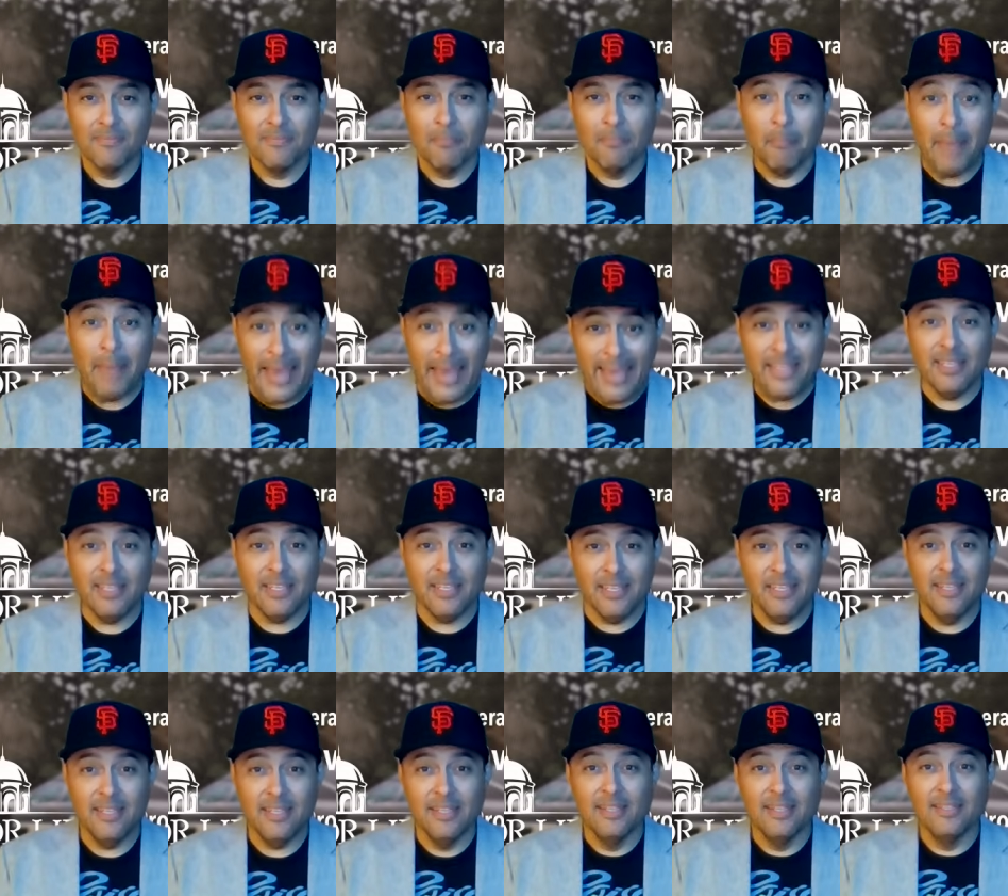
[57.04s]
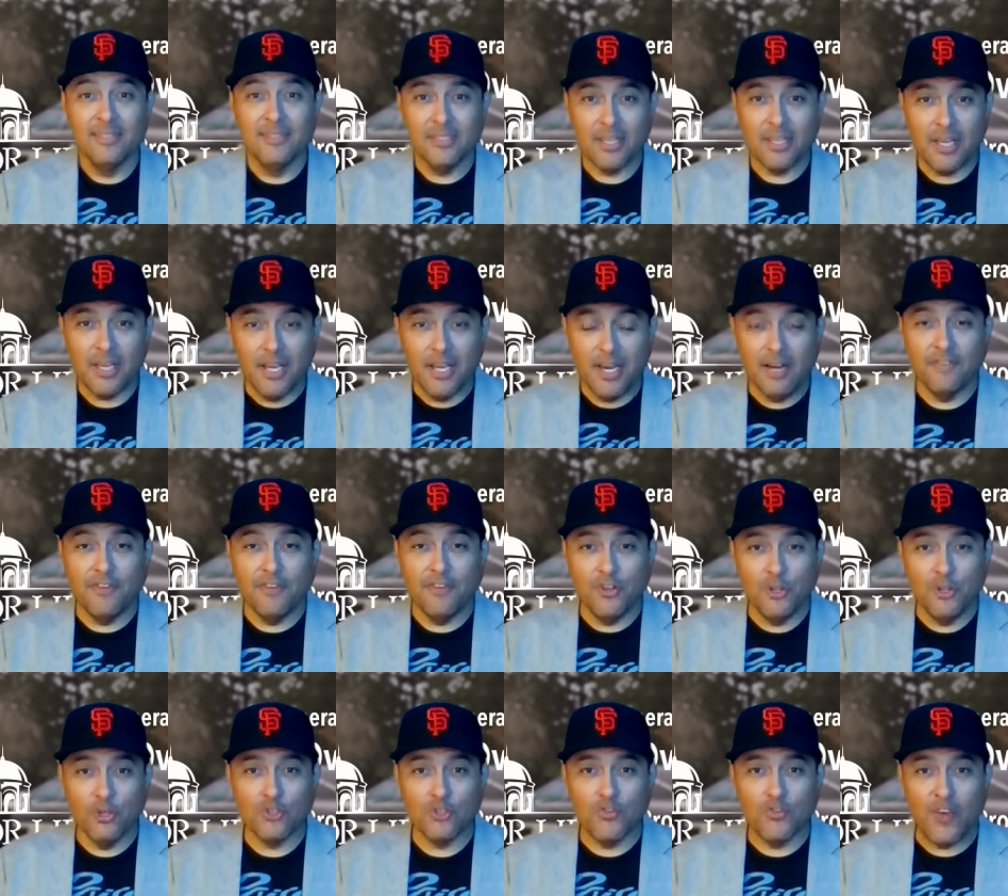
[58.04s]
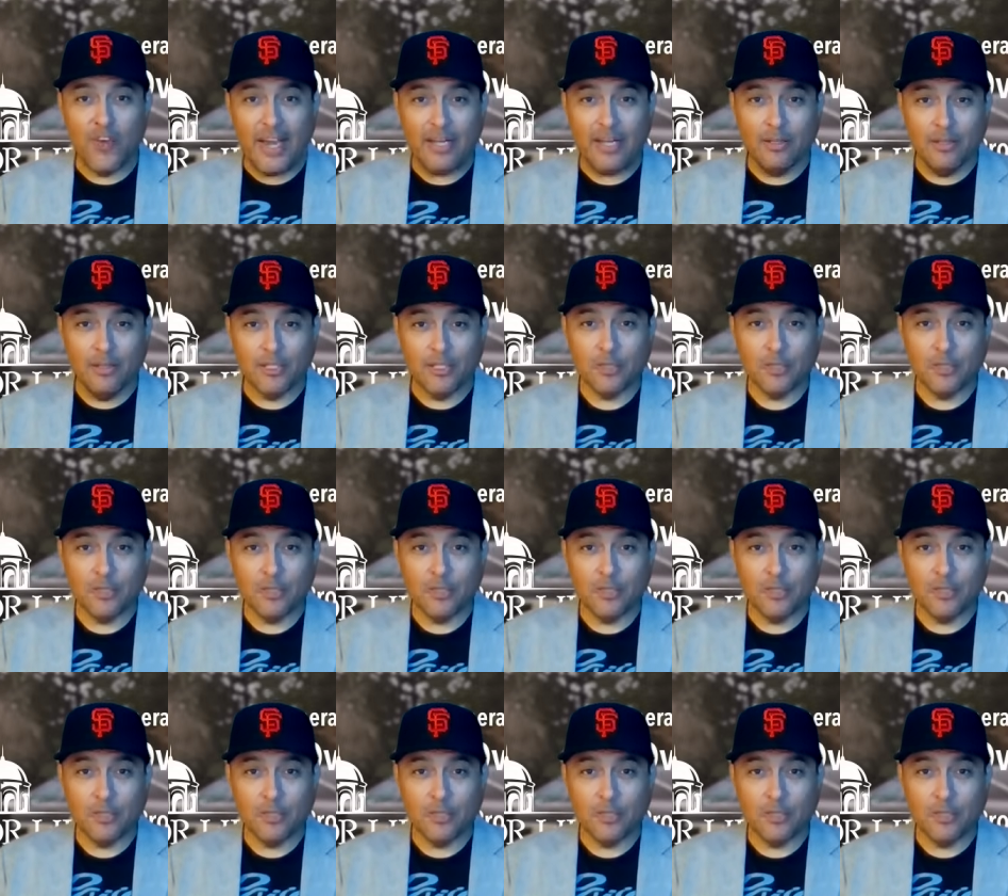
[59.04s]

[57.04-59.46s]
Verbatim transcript: mainly to cover those final